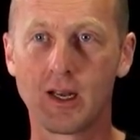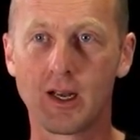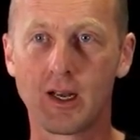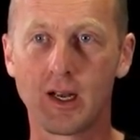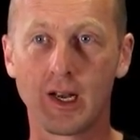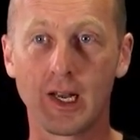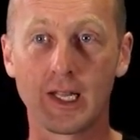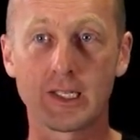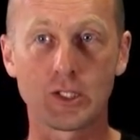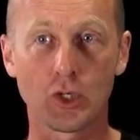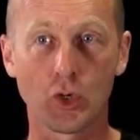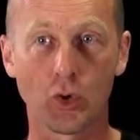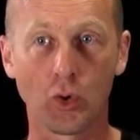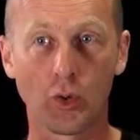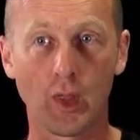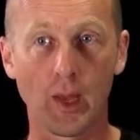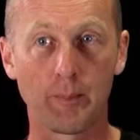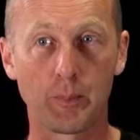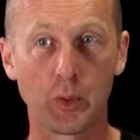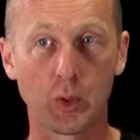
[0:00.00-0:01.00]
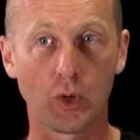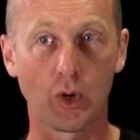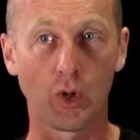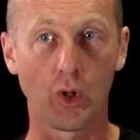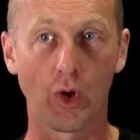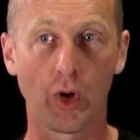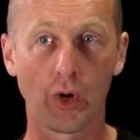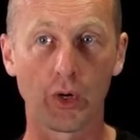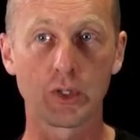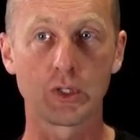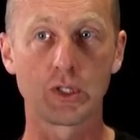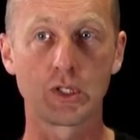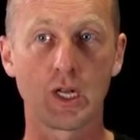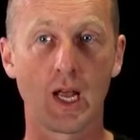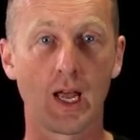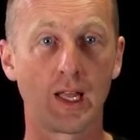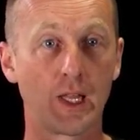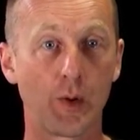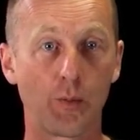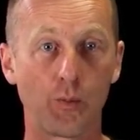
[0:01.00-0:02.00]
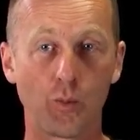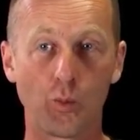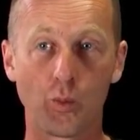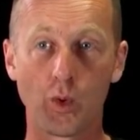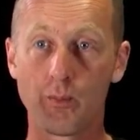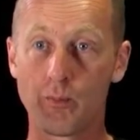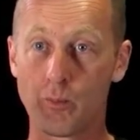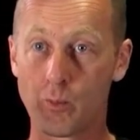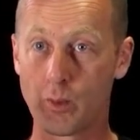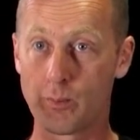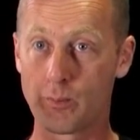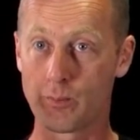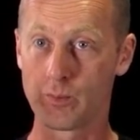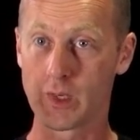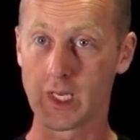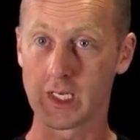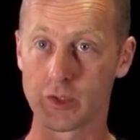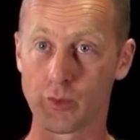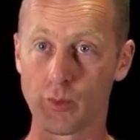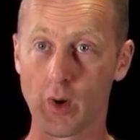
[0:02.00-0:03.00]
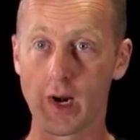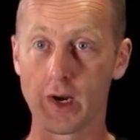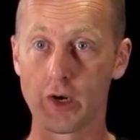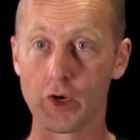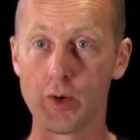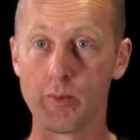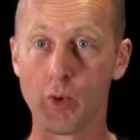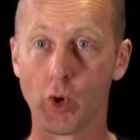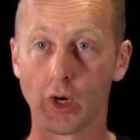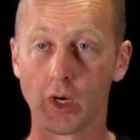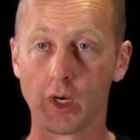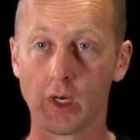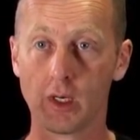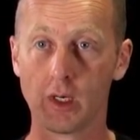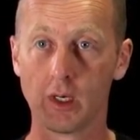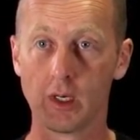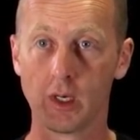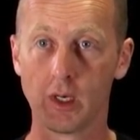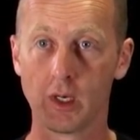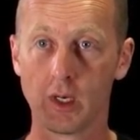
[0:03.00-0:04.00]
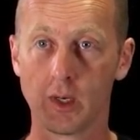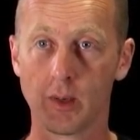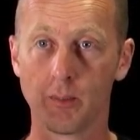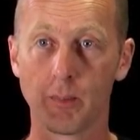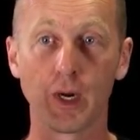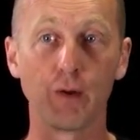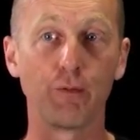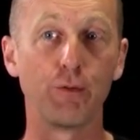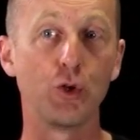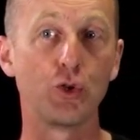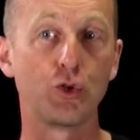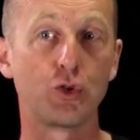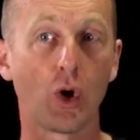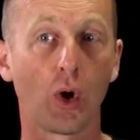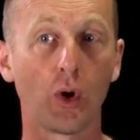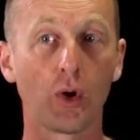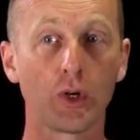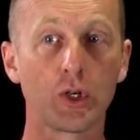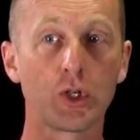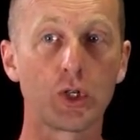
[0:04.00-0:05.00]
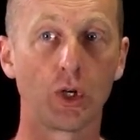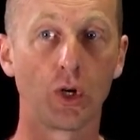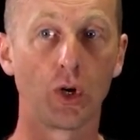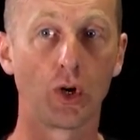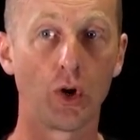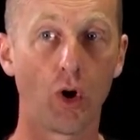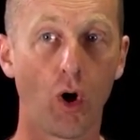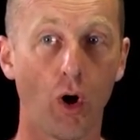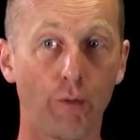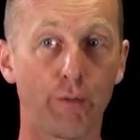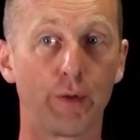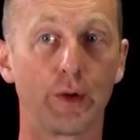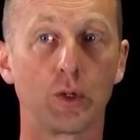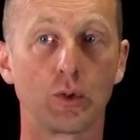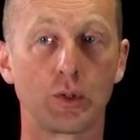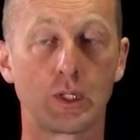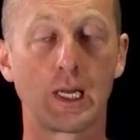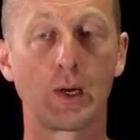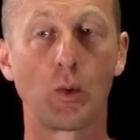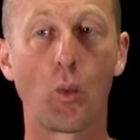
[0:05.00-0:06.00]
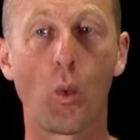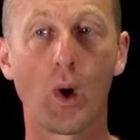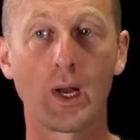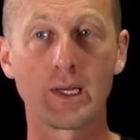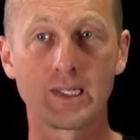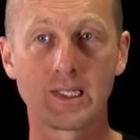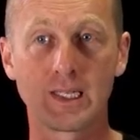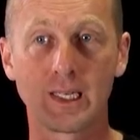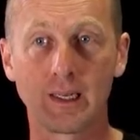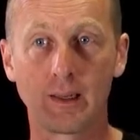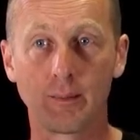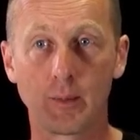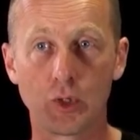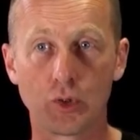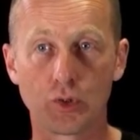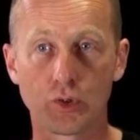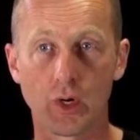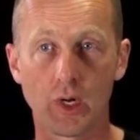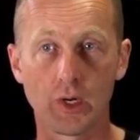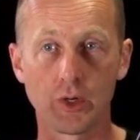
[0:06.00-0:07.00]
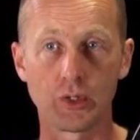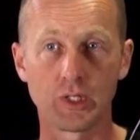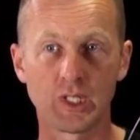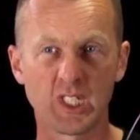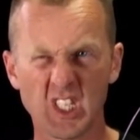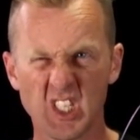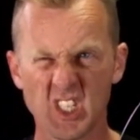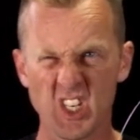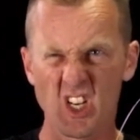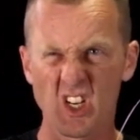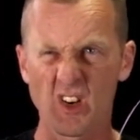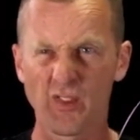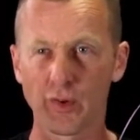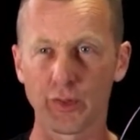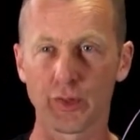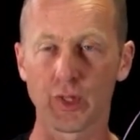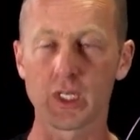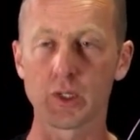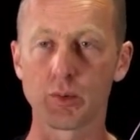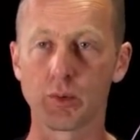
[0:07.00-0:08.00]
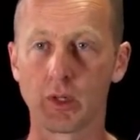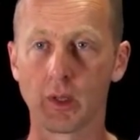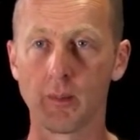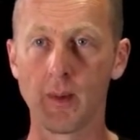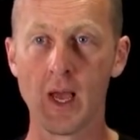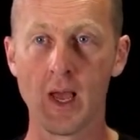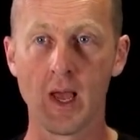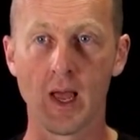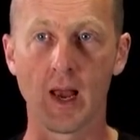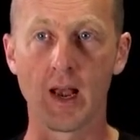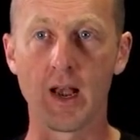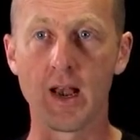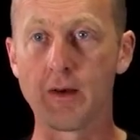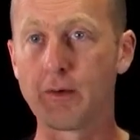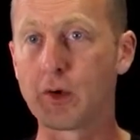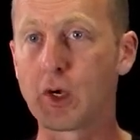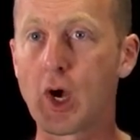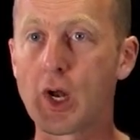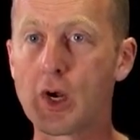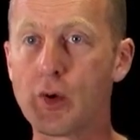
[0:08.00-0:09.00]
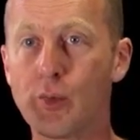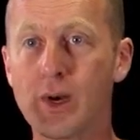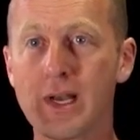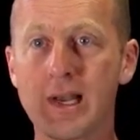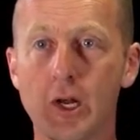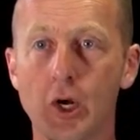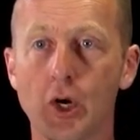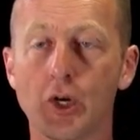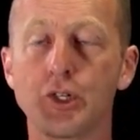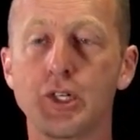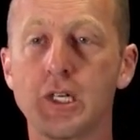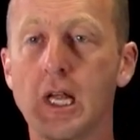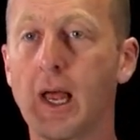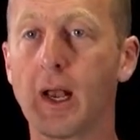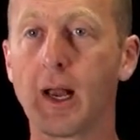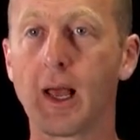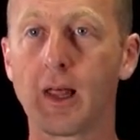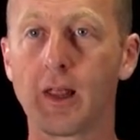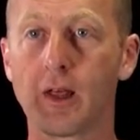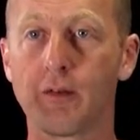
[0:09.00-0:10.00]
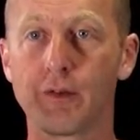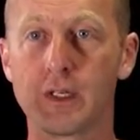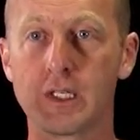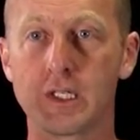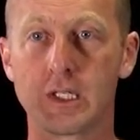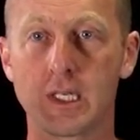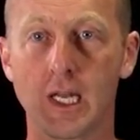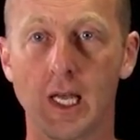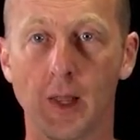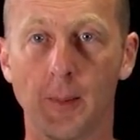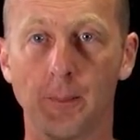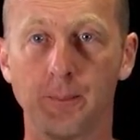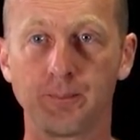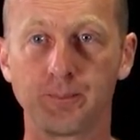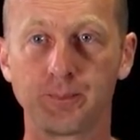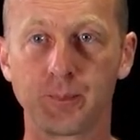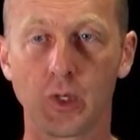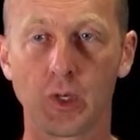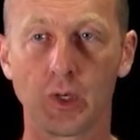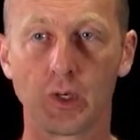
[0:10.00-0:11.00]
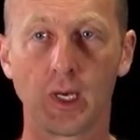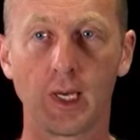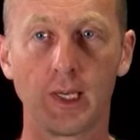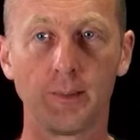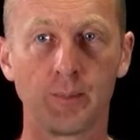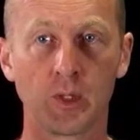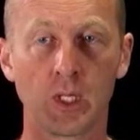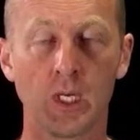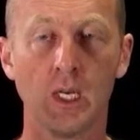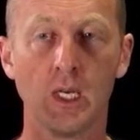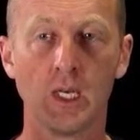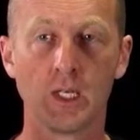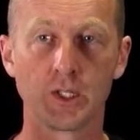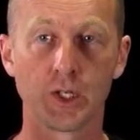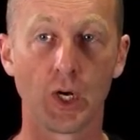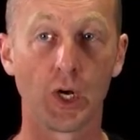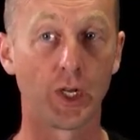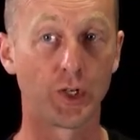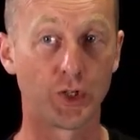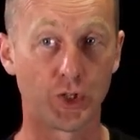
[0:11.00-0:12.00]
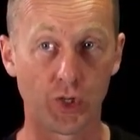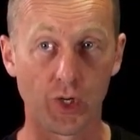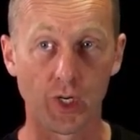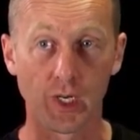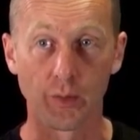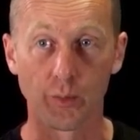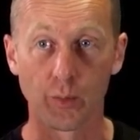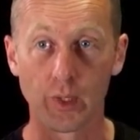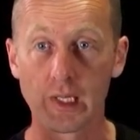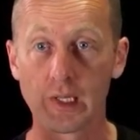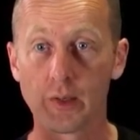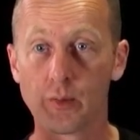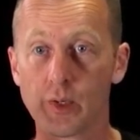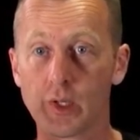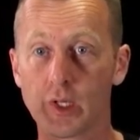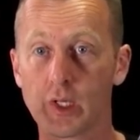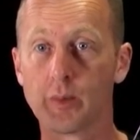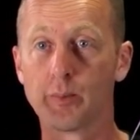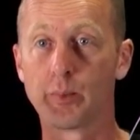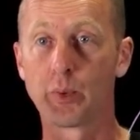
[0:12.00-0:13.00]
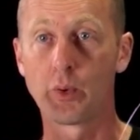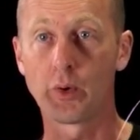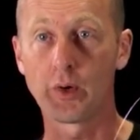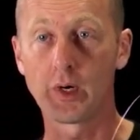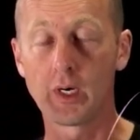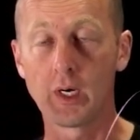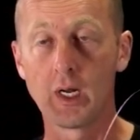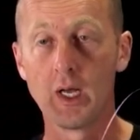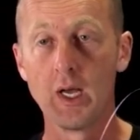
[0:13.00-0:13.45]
Let's call that book closed, and then we'll get to write a new book. But if you don't adjourn, often you'll take one team and you'll try and do 16 different things with them and never kind of renegotiate how that fits together. Okay, so adjourning, really, really important.